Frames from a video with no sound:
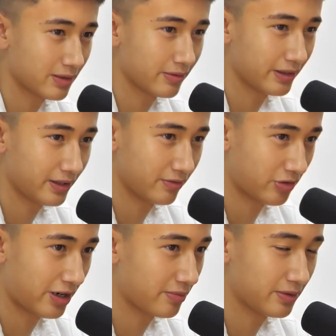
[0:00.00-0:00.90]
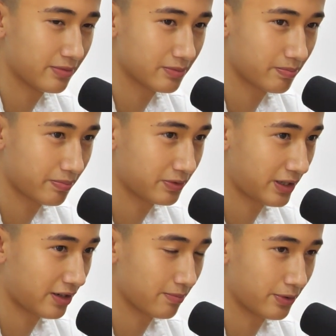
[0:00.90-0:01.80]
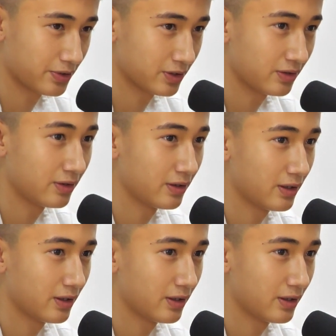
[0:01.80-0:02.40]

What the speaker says: of like environment kind of person.